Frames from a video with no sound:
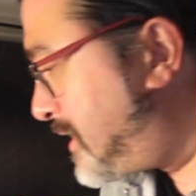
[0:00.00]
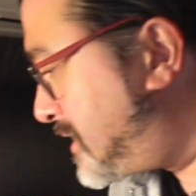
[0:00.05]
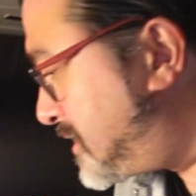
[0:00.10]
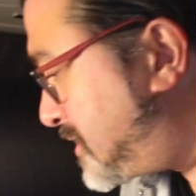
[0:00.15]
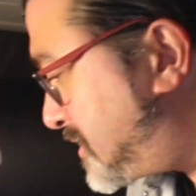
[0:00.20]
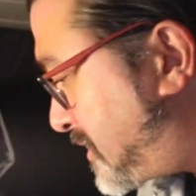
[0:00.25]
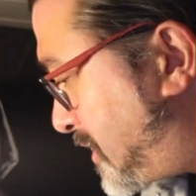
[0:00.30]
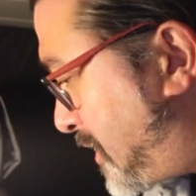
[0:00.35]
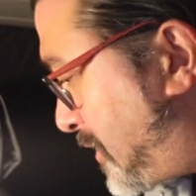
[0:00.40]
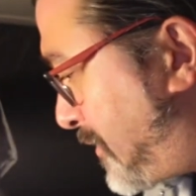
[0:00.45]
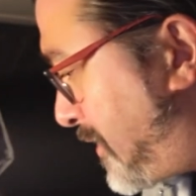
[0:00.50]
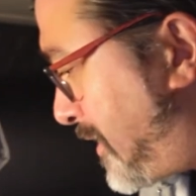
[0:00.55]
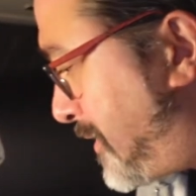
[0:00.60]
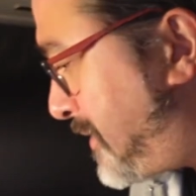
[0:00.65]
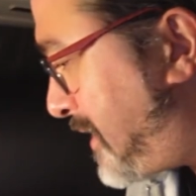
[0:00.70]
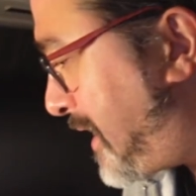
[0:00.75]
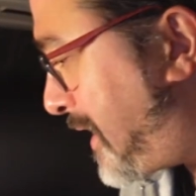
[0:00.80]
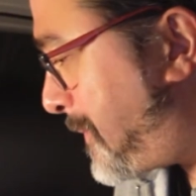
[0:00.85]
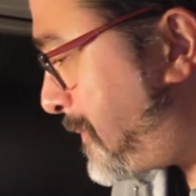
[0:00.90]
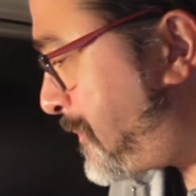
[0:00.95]
So
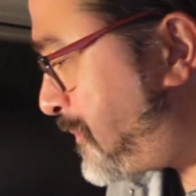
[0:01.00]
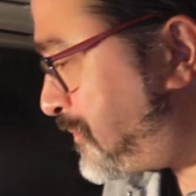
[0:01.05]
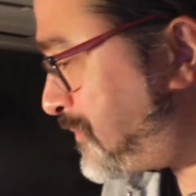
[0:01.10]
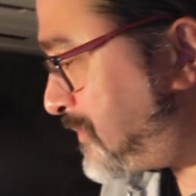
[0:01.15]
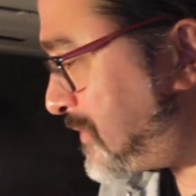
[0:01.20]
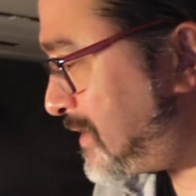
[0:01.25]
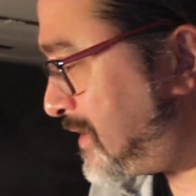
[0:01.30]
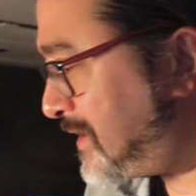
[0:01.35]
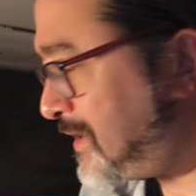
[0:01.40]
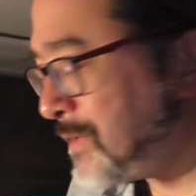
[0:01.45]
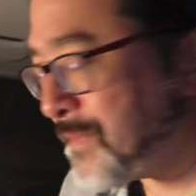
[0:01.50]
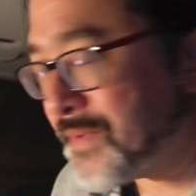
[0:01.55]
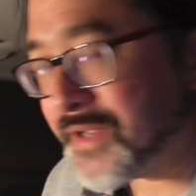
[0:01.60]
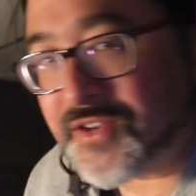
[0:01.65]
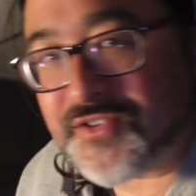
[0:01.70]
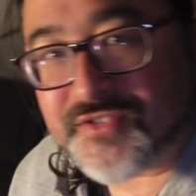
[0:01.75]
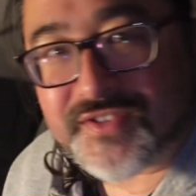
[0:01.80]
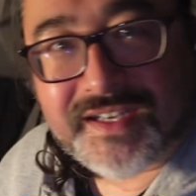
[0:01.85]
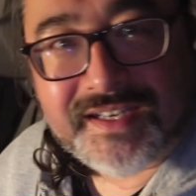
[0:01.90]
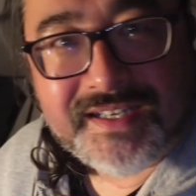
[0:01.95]
yeah, it'll be
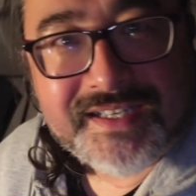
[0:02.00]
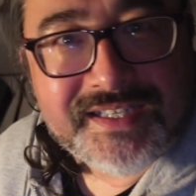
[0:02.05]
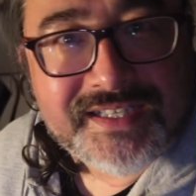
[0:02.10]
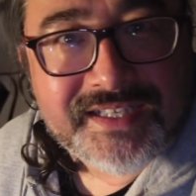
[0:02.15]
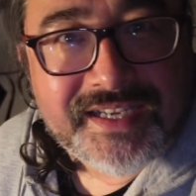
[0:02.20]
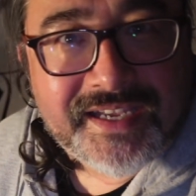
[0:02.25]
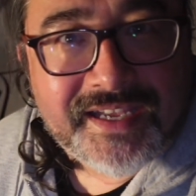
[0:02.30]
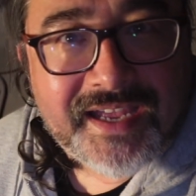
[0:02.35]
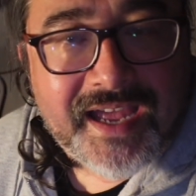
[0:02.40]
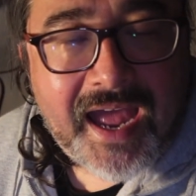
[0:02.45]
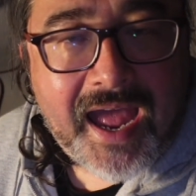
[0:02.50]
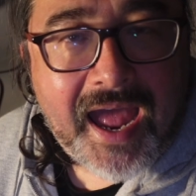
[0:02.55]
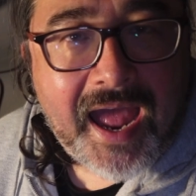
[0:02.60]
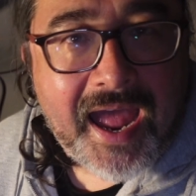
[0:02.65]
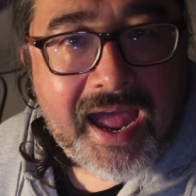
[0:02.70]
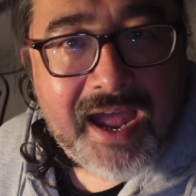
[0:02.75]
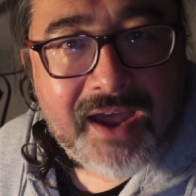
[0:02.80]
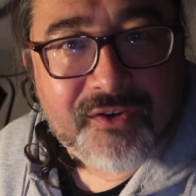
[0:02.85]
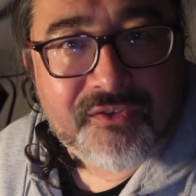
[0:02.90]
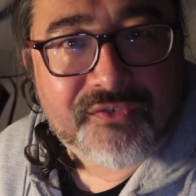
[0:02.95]
interesting to see
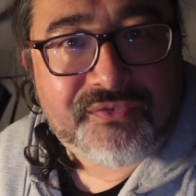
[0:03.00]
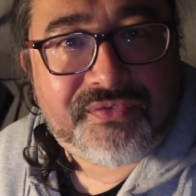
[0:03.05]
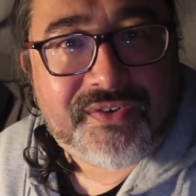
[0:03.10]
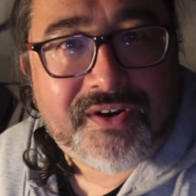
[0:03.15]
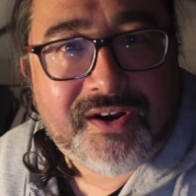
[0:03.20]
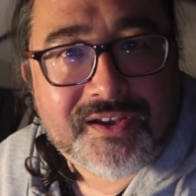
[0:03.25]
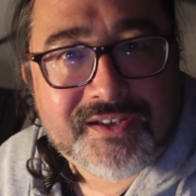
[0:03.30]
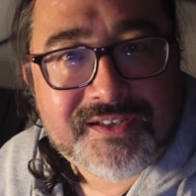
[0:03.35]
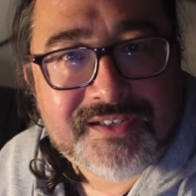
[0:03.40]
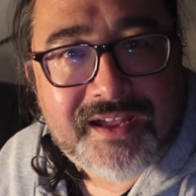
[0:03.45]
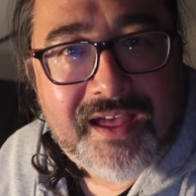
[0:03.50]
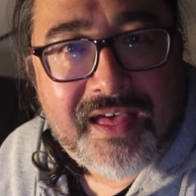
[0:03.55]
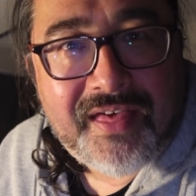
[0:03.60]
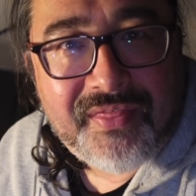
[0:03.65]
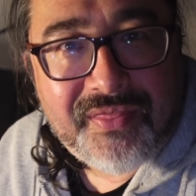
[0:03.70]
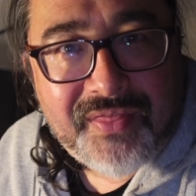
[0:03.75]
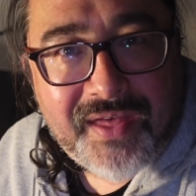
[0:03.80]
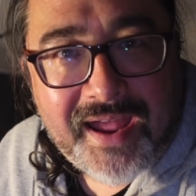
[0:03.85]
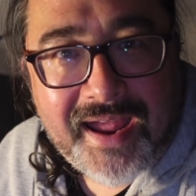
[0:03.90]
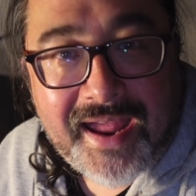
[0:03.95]
how fast
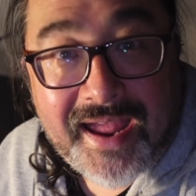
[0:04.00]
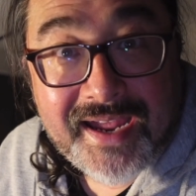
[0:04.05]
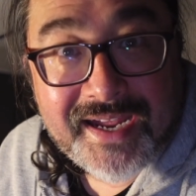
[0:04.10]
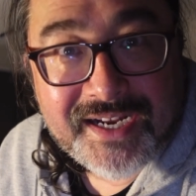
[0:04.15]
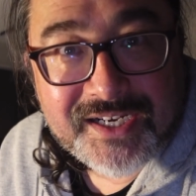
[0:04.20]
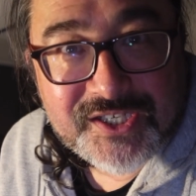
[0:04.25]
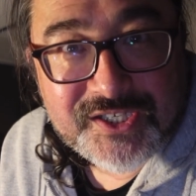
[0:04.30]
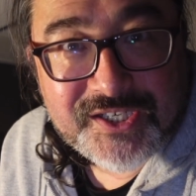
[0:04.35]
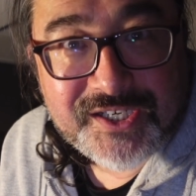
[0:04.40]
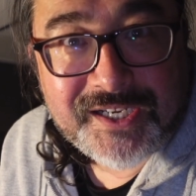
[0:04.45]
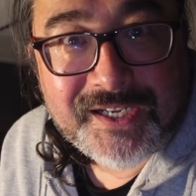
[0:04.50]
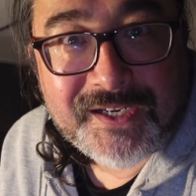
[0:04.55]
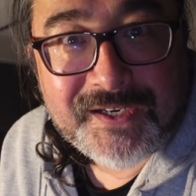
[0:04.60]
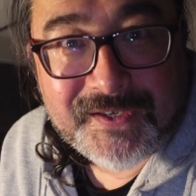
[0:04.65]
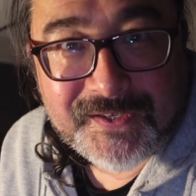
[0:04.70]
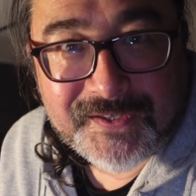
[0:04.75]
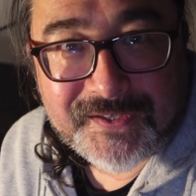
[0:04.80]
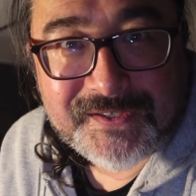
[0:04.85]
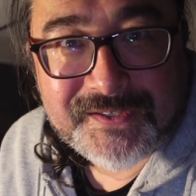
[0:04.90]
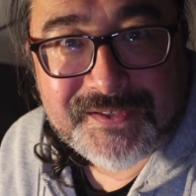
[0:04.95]
that actually
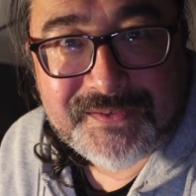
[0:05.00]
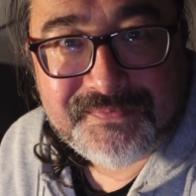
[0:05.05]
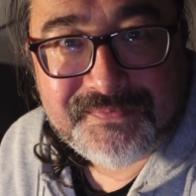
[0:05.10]
cooks.